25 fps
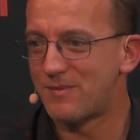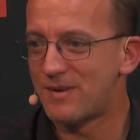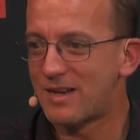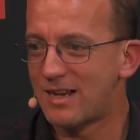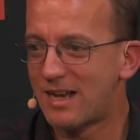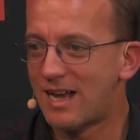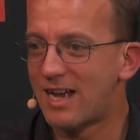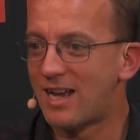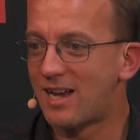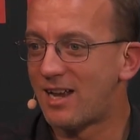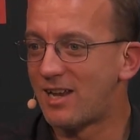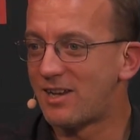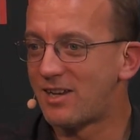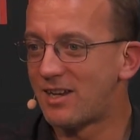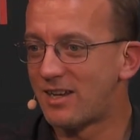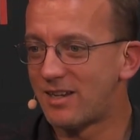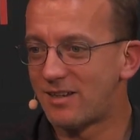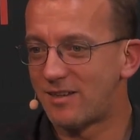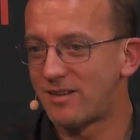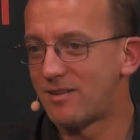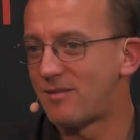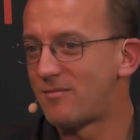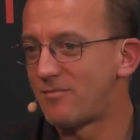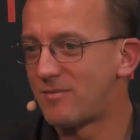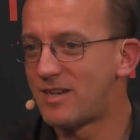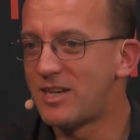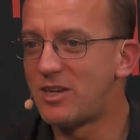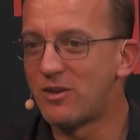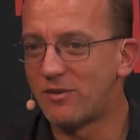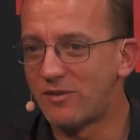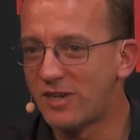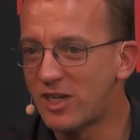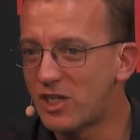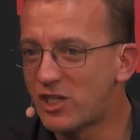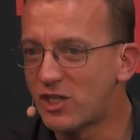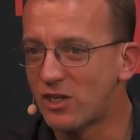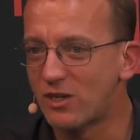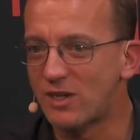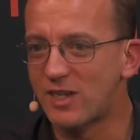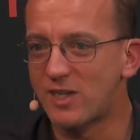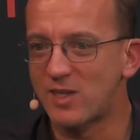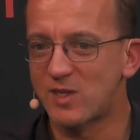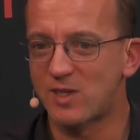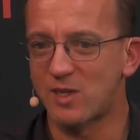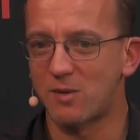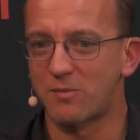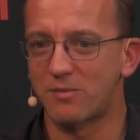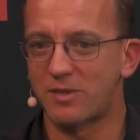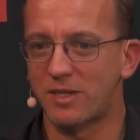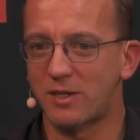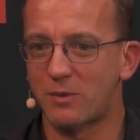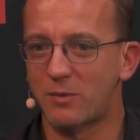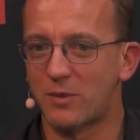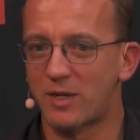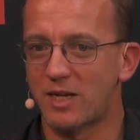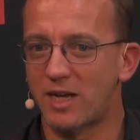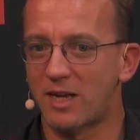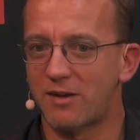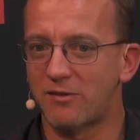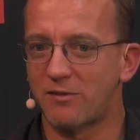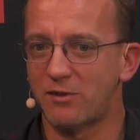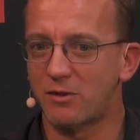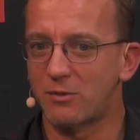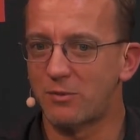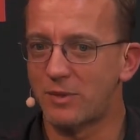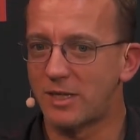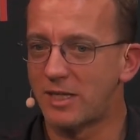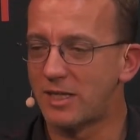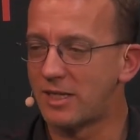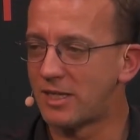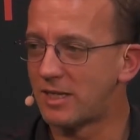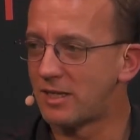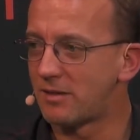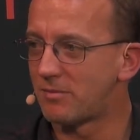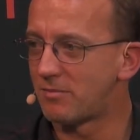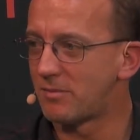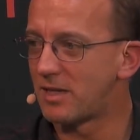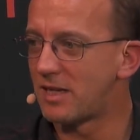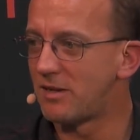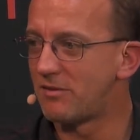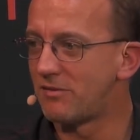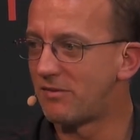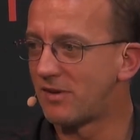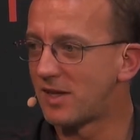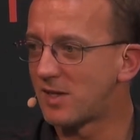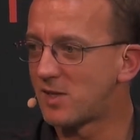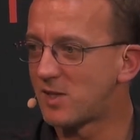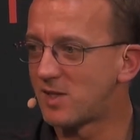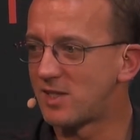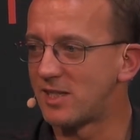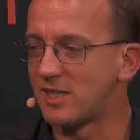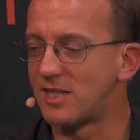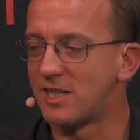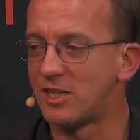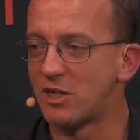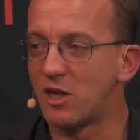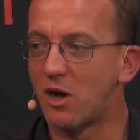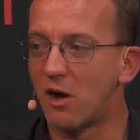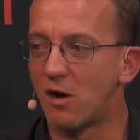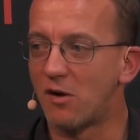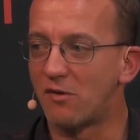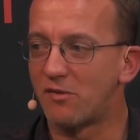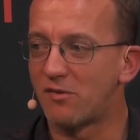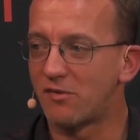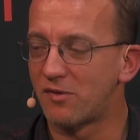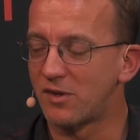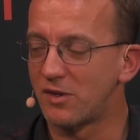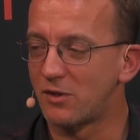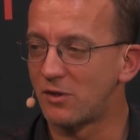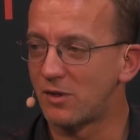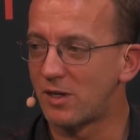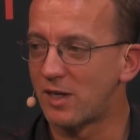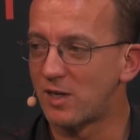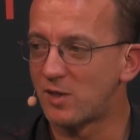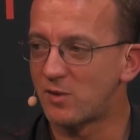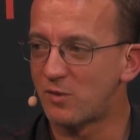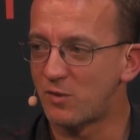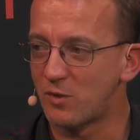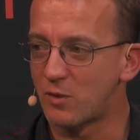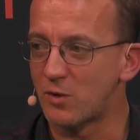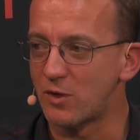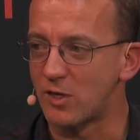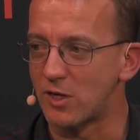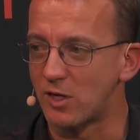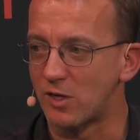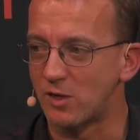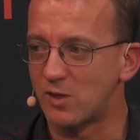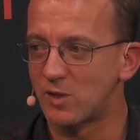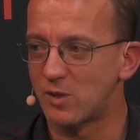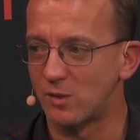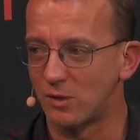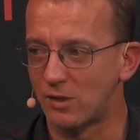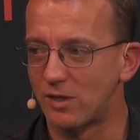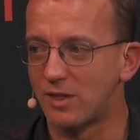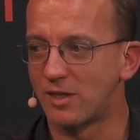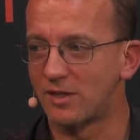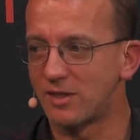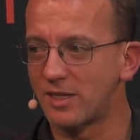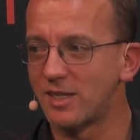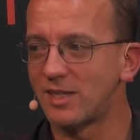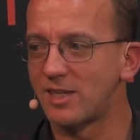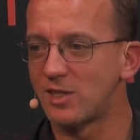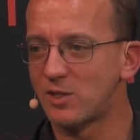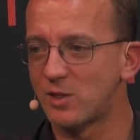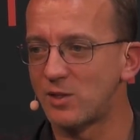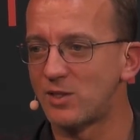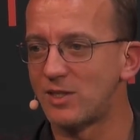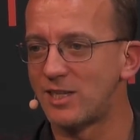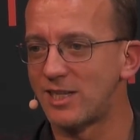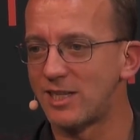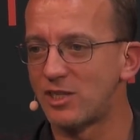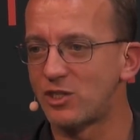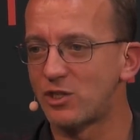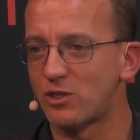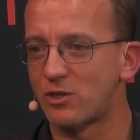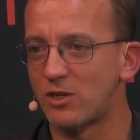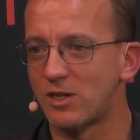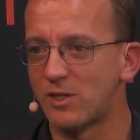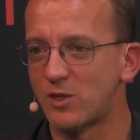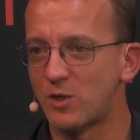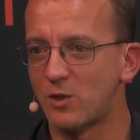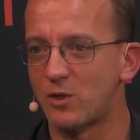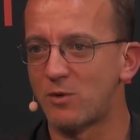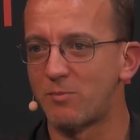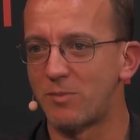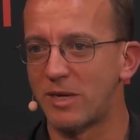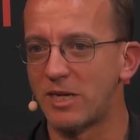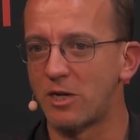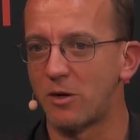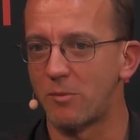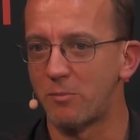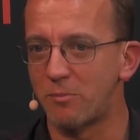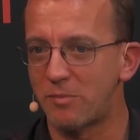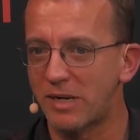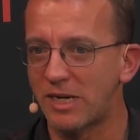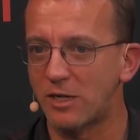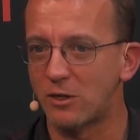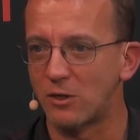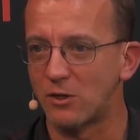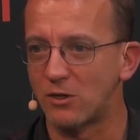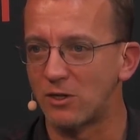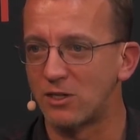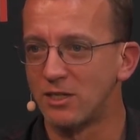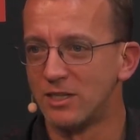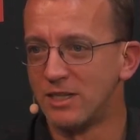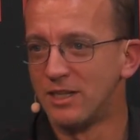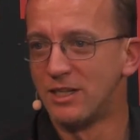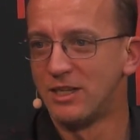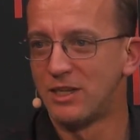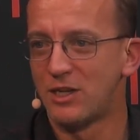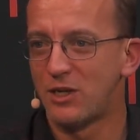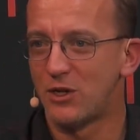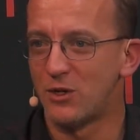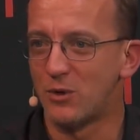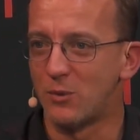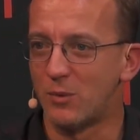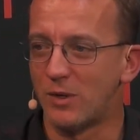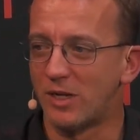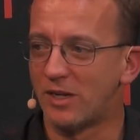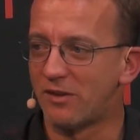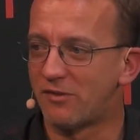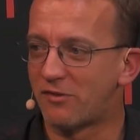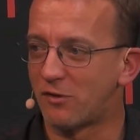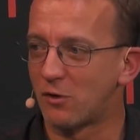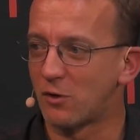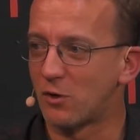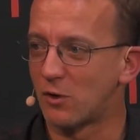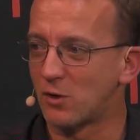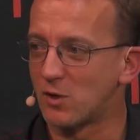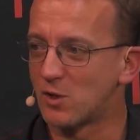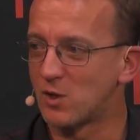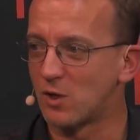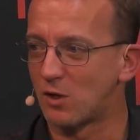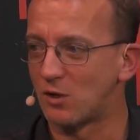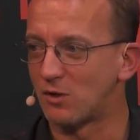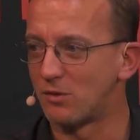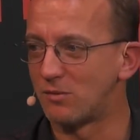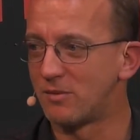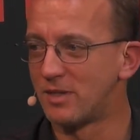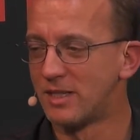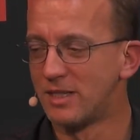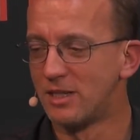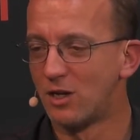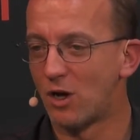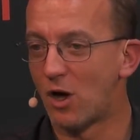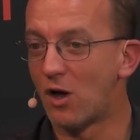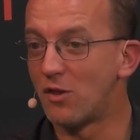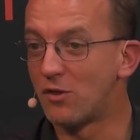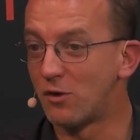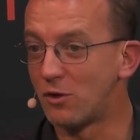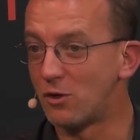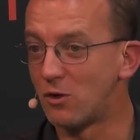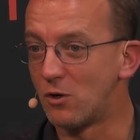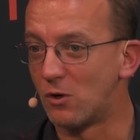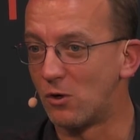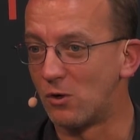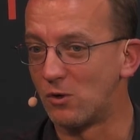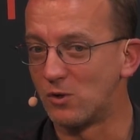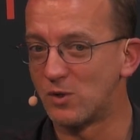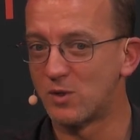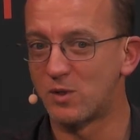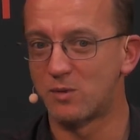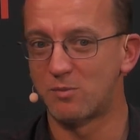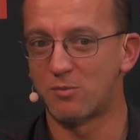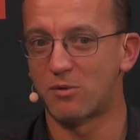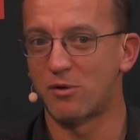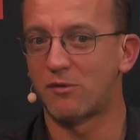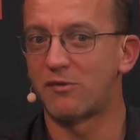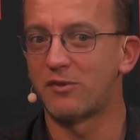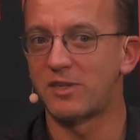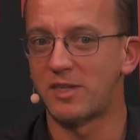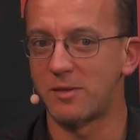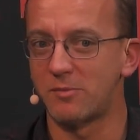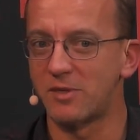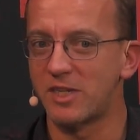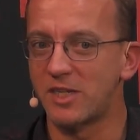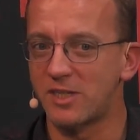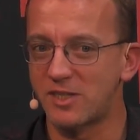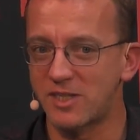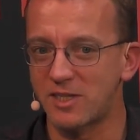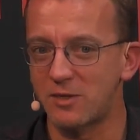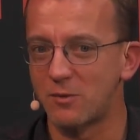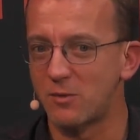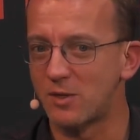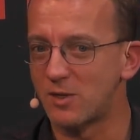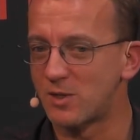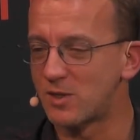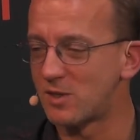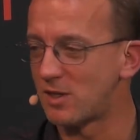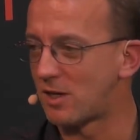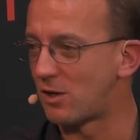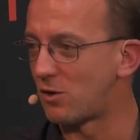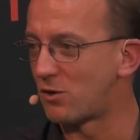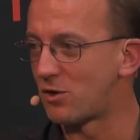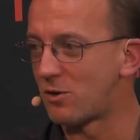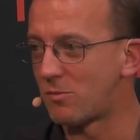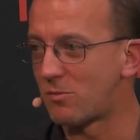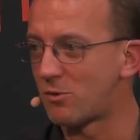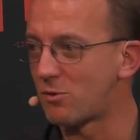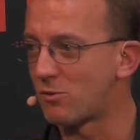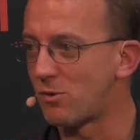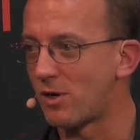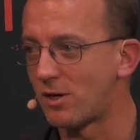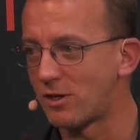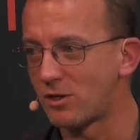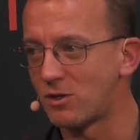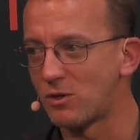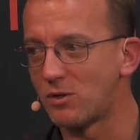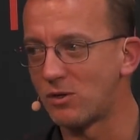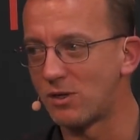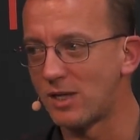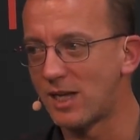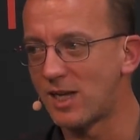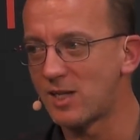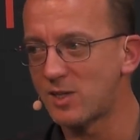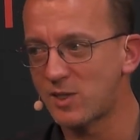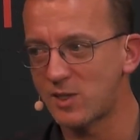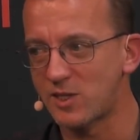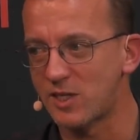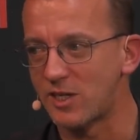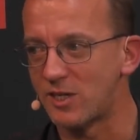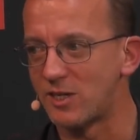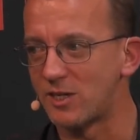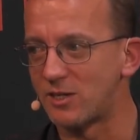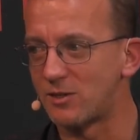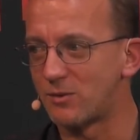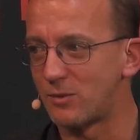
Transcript: And innovation is something we haven't really invested enough in the last few years. So I think that's the danger as you become bigger. You really focus on other goals. Profitability was our number one goal last year.